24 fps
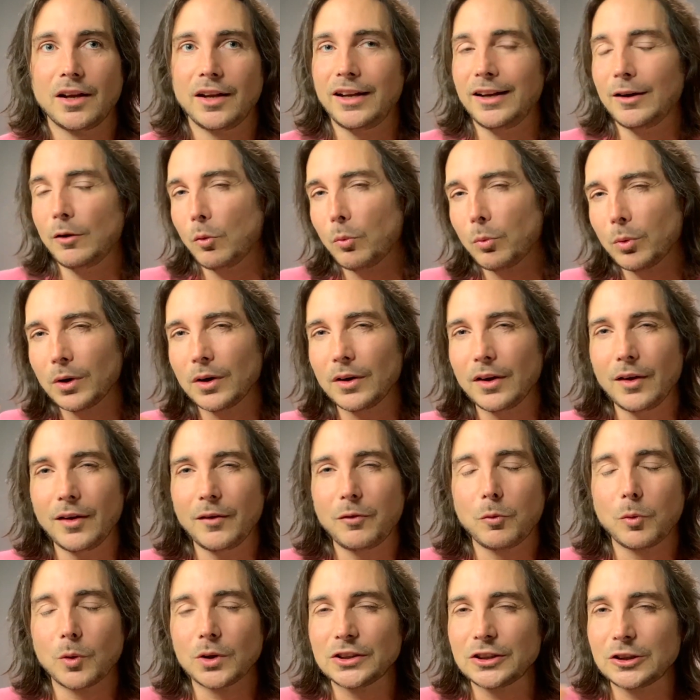You know, we're,
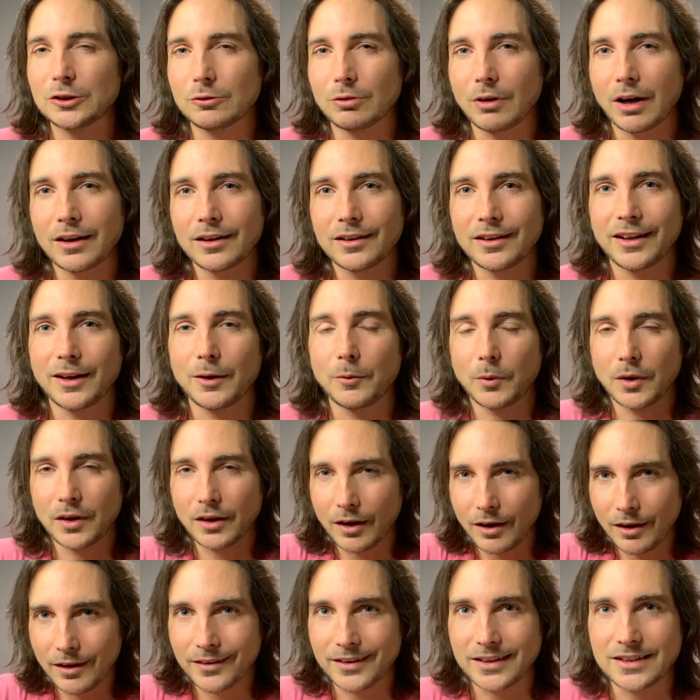if we're struggling with
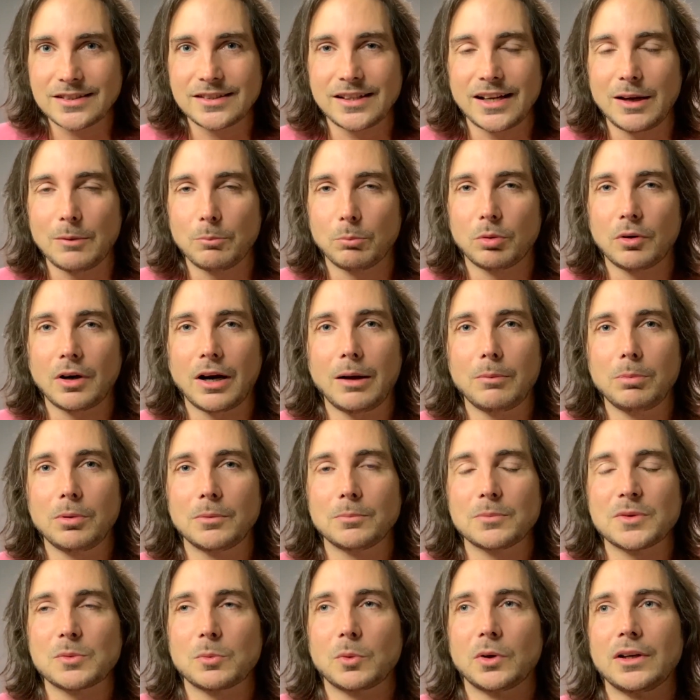all the same problems,